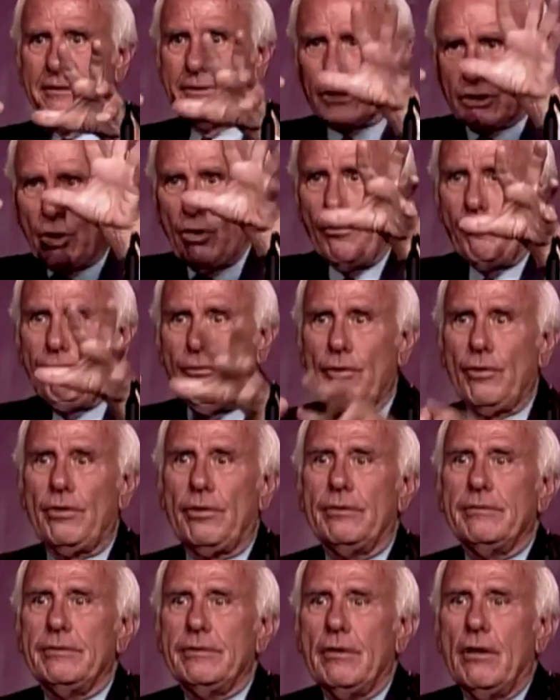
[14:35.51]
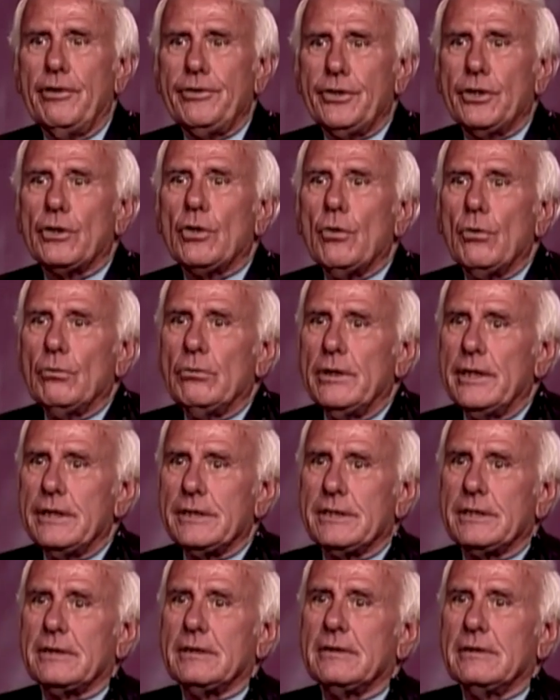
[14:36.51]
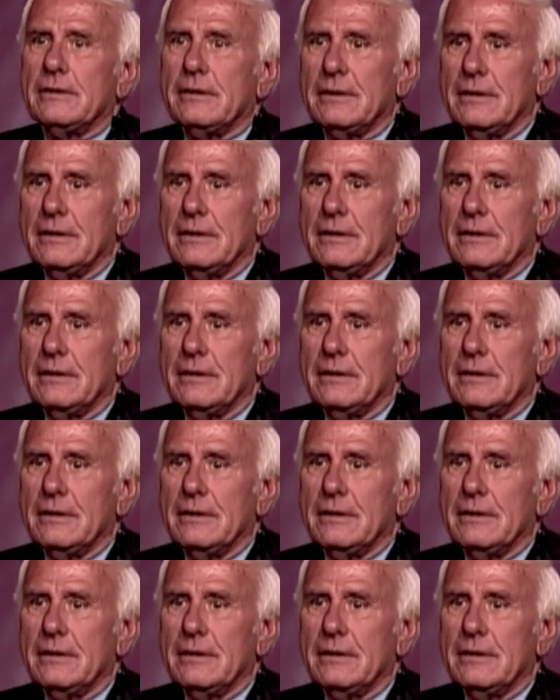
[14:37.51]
to go for on your goal list.